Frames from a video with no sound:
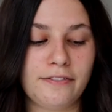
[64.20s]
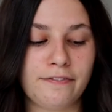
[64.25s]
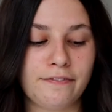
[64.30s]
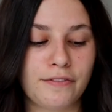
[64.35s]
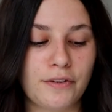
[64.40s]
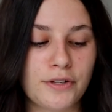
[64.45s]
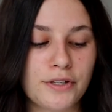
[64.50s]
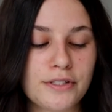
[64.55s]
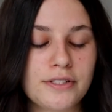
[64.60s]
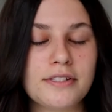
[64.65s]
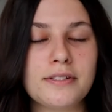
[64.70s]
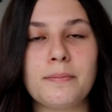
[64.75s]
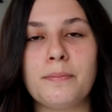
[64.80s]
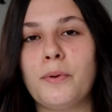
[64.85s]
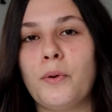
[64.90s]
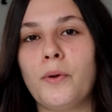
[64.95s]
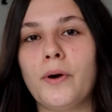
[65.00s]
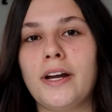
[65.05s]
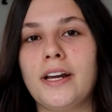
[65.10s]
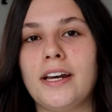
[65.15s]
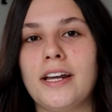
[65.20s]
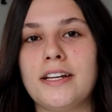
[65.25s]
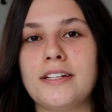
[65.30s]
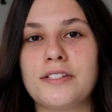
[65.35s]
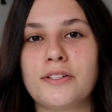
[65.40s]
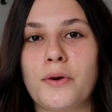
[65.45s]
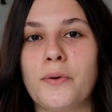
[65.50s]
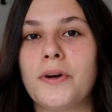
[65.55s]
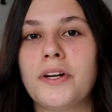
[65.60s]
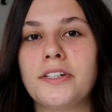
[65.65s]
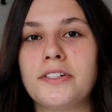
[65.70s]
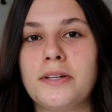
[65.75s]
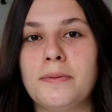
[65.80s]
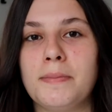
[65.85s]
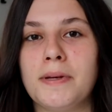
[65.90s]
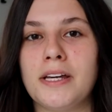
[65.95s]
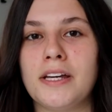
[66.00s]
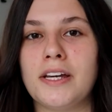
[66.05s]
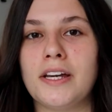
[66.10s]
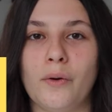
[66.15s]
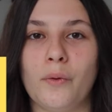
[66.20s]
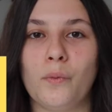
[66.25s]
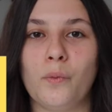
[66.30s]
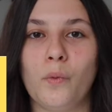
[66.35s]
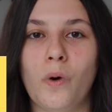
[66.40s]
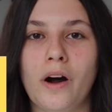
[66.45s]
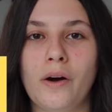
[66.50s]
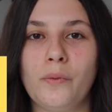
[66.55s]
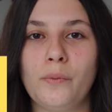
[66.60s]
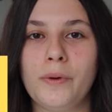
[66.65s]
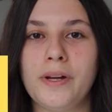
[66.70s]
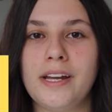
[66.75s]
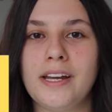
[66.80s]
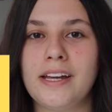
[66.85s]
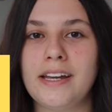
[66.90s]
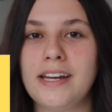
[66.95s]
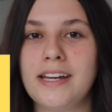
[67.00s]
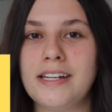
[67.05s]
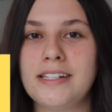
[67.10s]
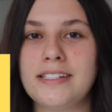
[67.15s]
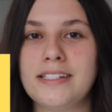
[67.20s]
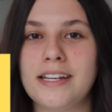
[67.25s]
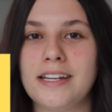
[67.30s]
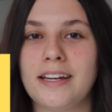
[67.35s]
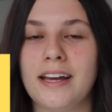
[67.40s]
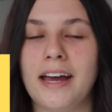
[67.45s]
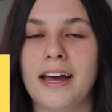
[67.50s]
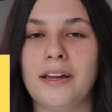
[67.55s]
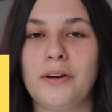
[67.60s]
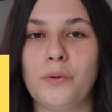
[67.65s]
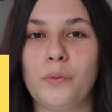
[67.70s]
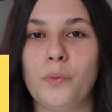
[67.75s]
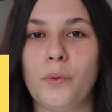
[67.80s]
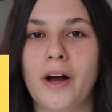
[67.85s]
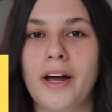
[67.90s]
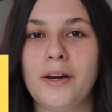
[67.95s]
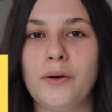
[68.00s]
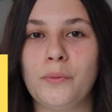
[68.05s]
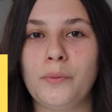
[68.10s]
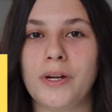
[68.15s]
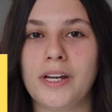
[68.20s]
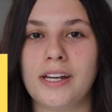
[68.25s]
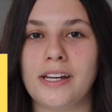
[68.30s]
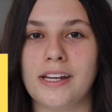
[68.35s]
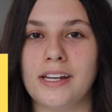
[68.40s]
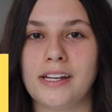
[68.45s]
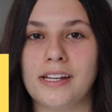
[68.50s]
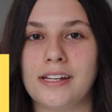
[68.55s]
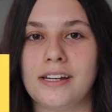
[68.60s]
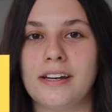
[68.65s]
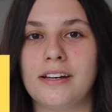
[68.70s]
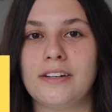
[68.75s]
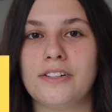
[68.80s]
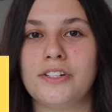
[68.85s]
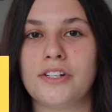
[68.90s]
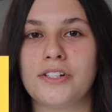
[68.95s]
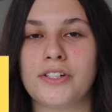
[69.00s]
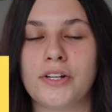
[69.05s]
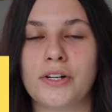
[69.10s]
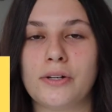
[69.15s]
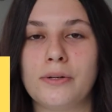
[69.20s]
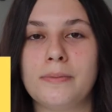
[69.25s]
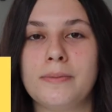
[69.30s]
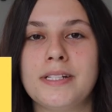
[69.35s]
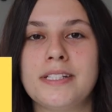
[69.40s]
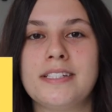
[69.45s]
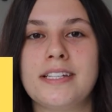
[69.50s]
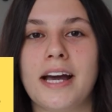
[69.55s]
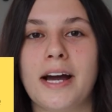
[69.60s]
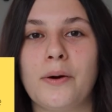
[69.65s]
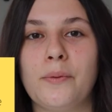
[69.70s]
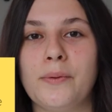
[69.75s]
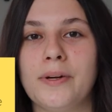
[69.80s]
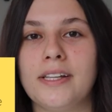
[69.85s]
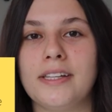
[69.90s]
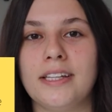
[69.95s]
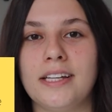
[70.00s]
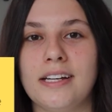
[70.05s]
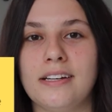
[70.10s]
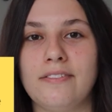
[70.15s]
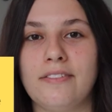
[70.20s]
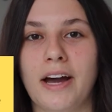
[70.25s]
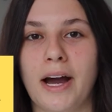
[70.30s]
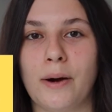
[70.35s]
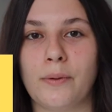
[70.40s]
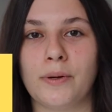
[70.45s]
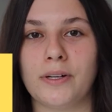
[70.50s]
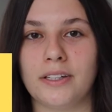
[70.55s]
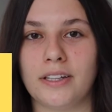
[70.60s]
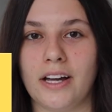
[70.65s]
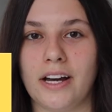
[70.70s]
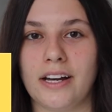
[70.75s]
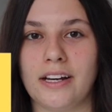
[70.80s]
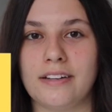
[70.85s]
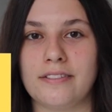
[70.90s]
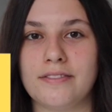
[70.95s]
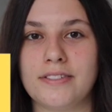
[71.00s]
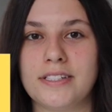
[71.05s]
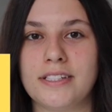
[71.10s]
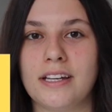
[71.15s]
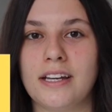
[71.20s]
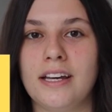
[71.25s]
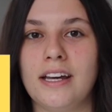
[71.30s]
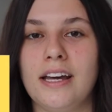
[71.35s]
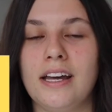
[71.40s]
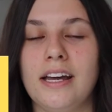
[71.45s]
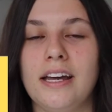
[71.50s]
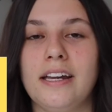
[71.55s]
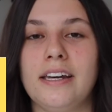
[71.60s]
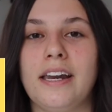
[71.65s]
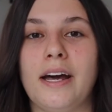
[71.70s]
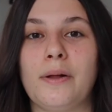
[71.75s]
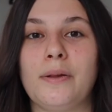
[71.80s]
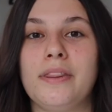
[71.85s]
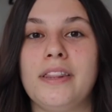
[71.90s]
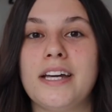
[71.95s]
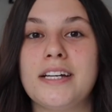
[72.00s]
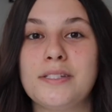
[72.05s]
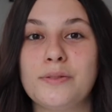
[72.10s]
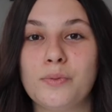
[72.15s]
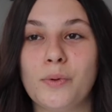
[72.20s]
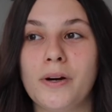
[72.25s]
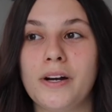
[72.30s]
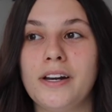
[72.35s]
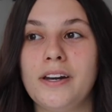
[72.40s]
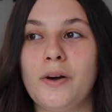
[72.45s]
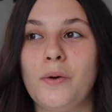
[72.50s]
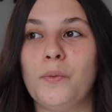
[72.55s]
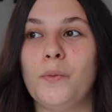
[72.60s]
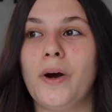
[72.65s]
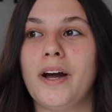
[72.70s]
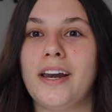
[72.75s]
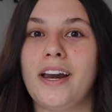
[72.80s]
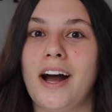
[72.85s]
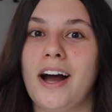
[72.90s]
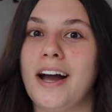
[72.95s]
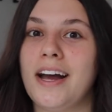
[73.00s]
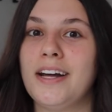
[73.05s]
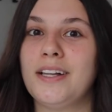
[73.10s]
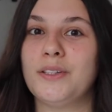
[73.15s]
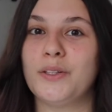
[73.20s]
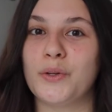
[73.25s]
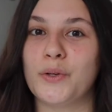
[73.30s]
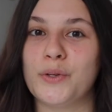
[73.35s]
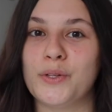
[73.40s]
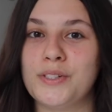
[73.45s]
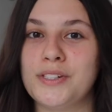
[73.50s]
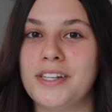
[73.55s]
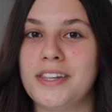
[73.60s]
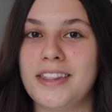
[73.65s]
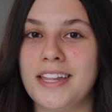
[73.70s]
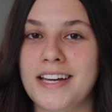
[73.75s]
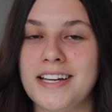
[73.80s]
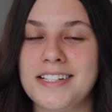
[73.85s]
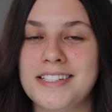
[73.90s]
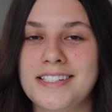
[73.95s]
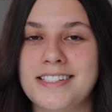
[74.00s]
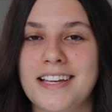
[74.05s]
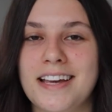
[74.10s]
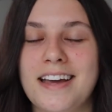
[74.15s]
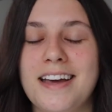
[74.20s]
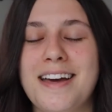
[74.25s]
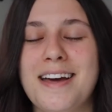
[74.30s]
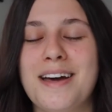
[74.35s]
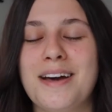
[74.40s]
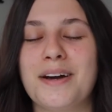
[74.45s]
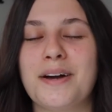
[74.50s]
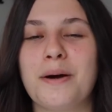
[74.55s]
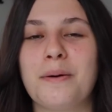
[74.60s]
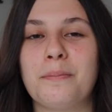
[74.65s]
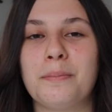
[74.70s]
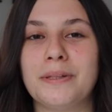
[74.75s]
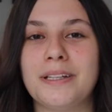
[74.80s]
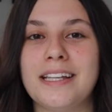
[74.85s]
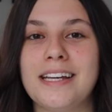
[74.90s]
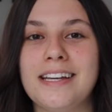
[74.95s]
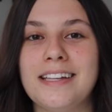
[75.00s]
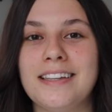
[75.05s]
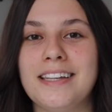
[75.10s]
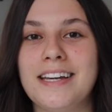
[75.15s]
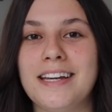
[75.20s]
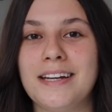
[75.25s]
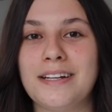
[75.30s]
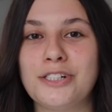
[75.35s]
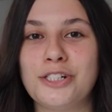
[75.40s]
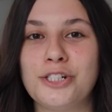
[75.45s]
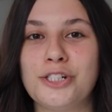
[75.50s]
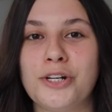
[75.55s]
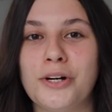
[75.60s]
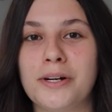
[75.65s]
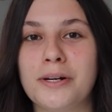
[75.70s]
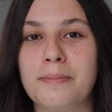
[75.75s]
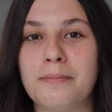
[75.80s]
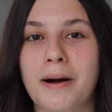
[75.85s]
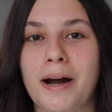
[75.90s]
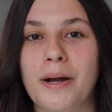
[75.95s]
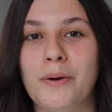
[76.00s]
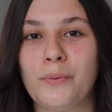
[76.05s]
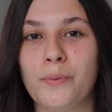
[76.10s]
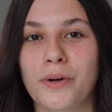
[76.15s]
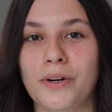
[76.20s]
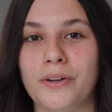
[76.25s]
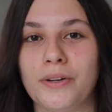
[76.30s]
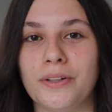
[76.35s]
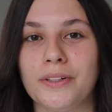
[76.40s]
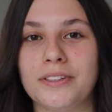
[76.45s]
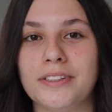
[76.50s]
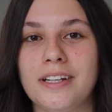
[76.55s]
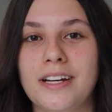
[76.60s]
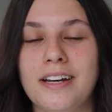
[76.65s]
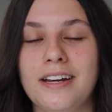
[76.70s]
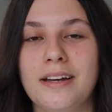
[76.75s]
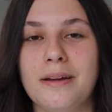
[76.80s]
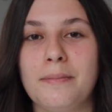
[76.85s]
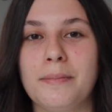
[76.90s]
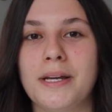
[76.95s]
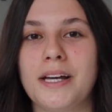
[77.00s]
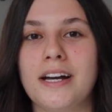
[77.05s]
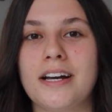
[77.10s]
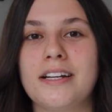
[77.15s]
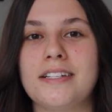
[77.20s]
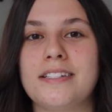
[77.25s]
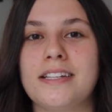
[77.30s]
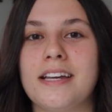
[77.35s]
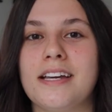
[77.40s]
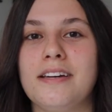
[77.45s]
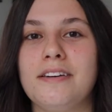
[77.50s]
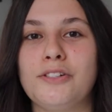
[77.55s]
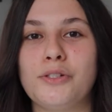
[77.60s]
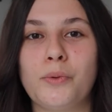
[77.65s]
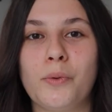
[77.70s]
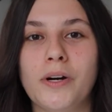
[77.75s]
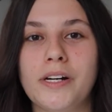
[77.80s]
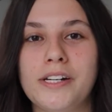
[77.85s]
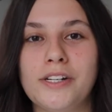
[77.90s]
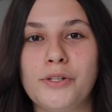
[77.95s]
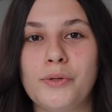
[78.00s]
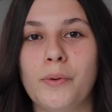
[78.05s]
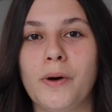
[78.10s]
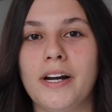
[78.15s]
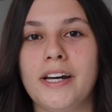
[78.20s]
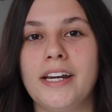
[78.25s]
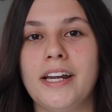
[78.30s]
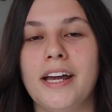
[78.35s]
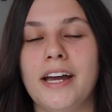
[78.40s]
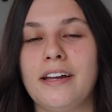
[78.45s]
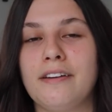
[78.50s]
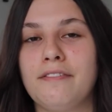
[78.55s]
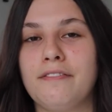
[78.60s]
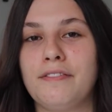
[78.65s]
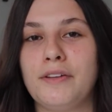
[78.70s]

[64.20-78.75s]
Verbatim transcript: first point is going to be what we eat and when we eat determines how we live our lives. Now this one, when I learned this, completely shook my world because in 2020 and